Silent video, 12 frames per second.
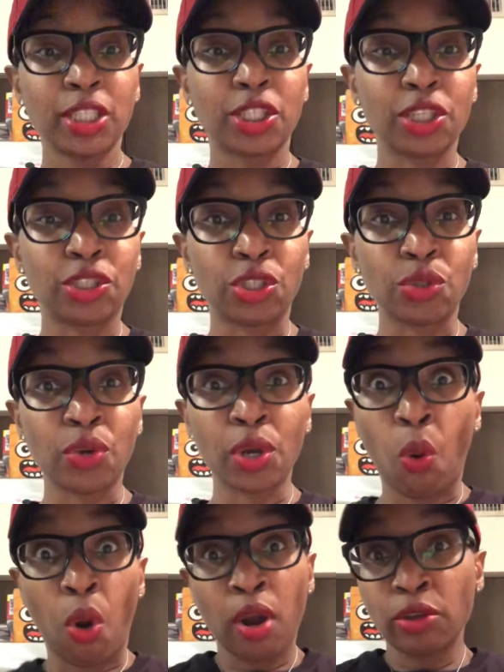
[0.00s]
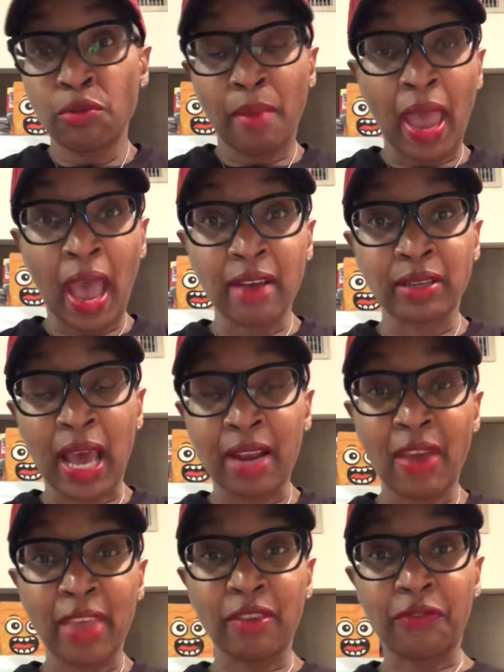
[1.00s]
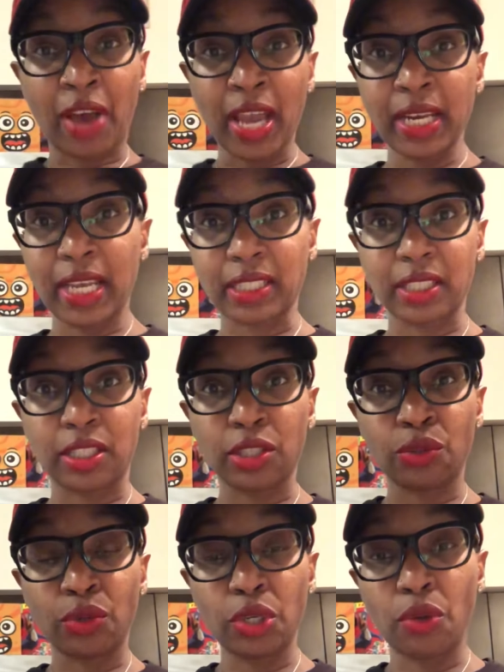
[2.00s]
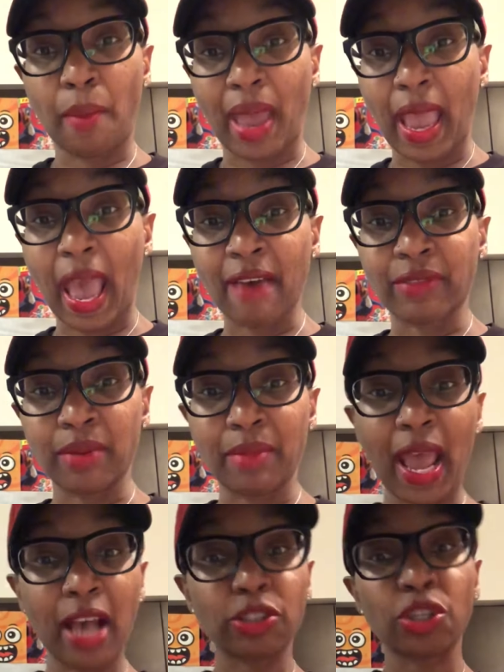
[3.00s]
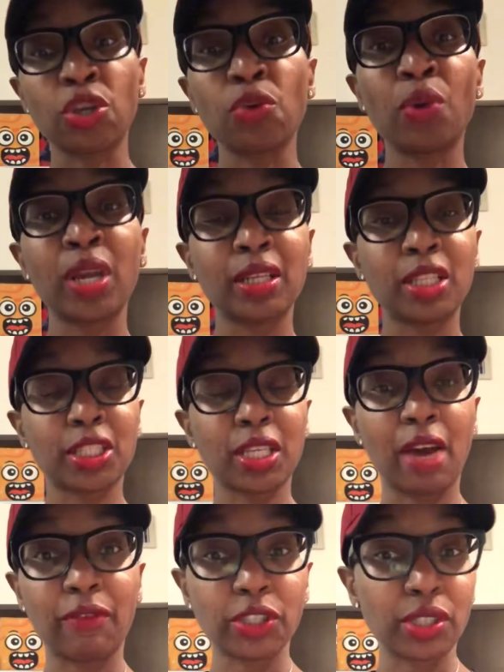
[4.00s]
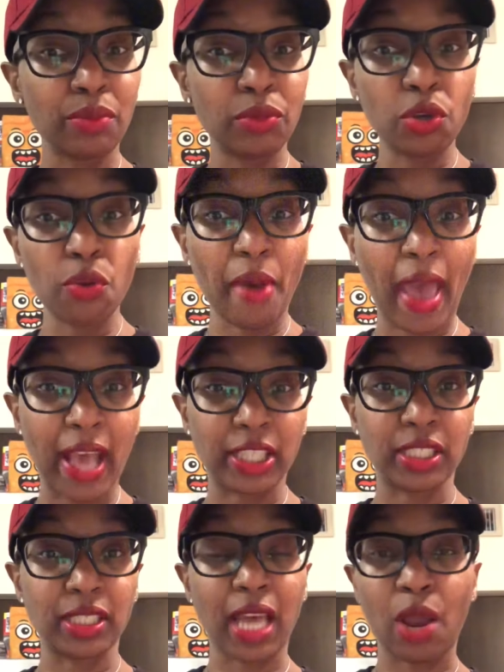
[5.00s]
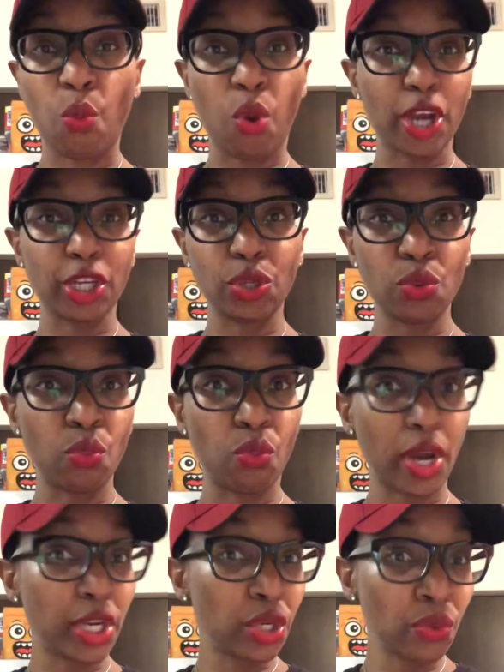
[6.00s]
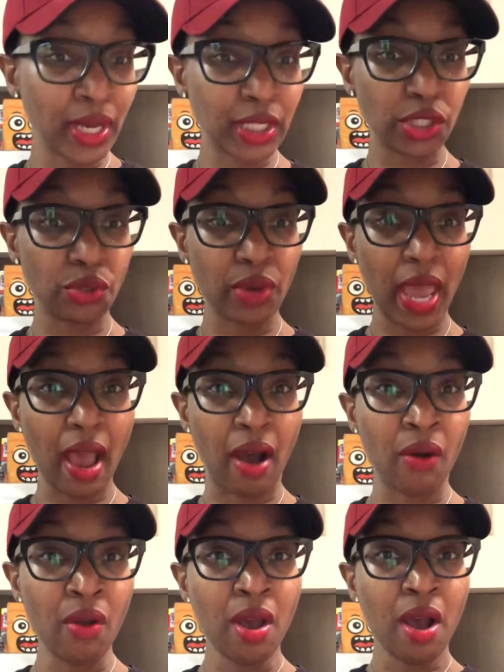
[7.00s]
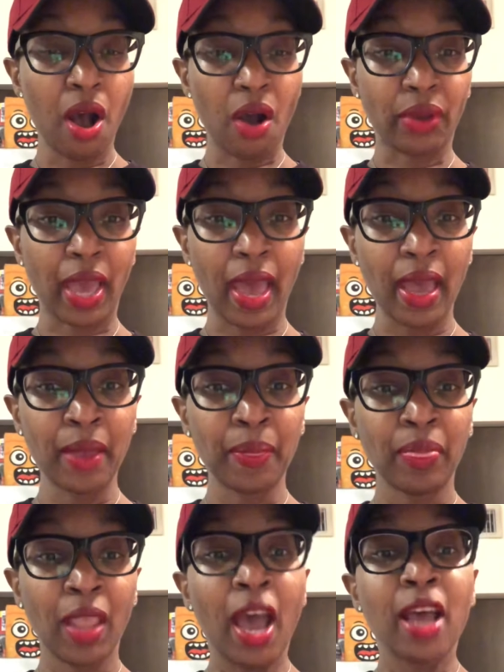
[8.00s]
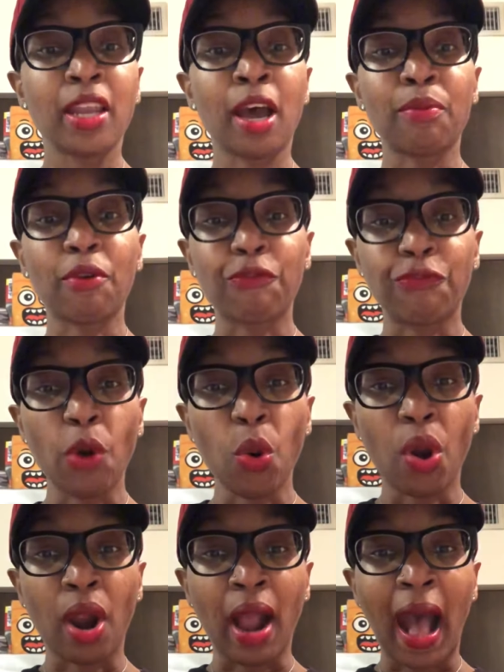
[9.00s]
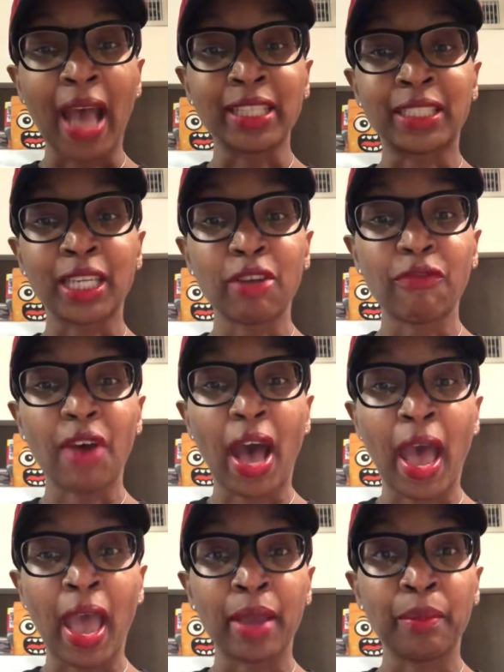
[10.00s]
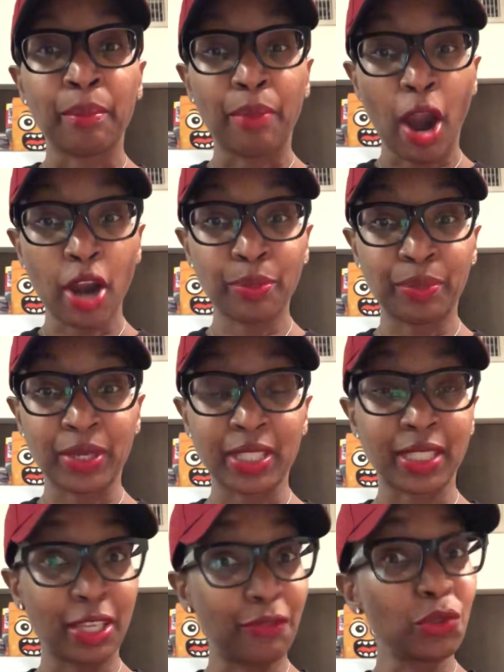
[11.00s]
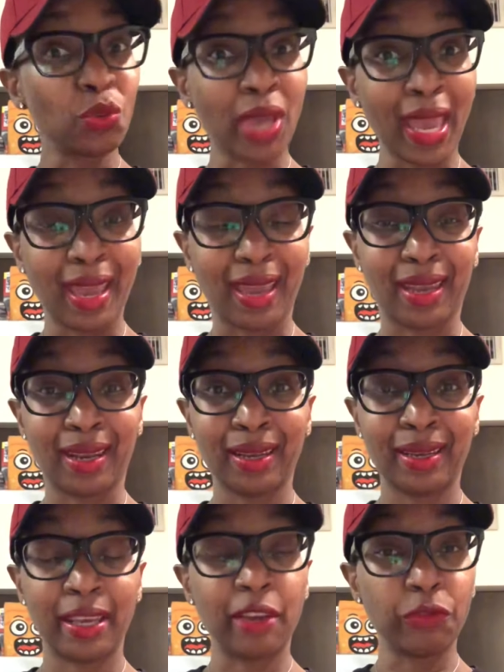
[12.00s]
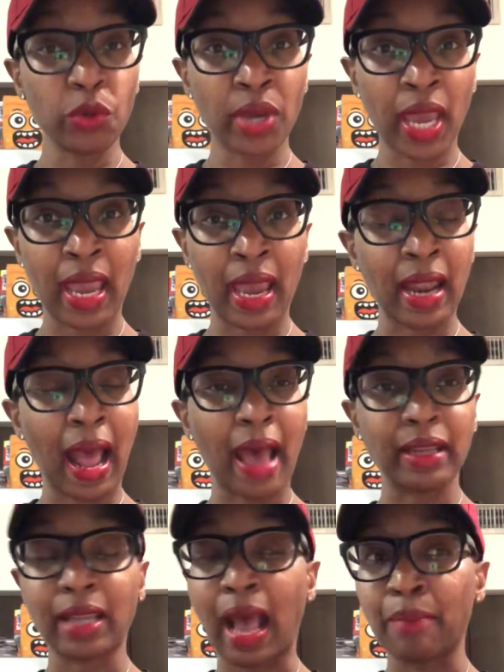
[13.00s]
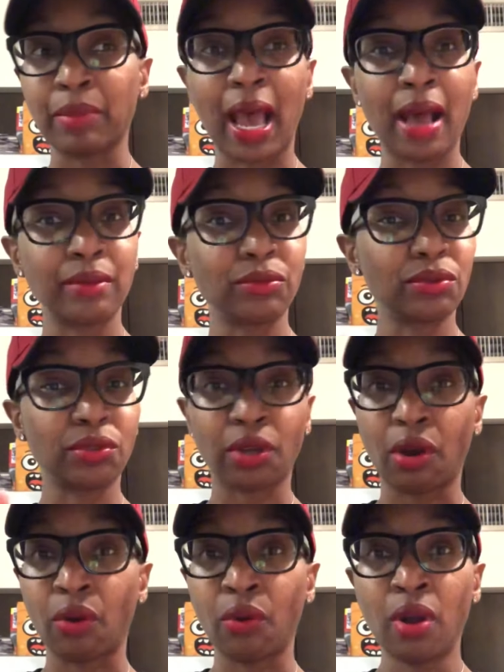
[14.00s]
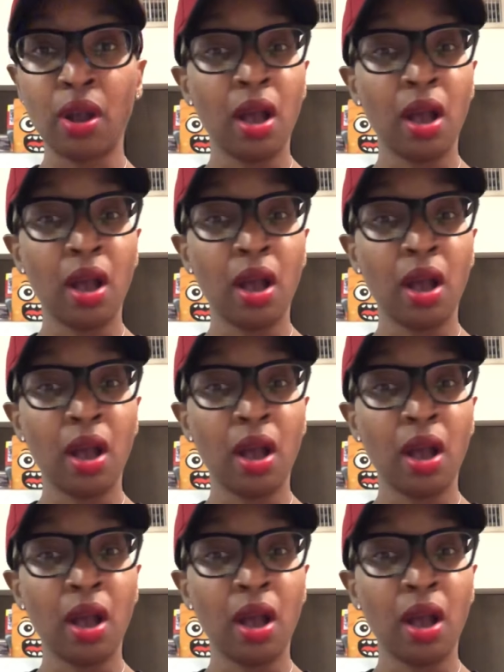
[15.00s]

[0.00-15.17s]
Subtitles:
to do it, or you may not have had the finances to do it. You may have them now. So you want to discover some new passions. Like, what are you into now? Okay. Number 4, identify purpose if you can. I'm not,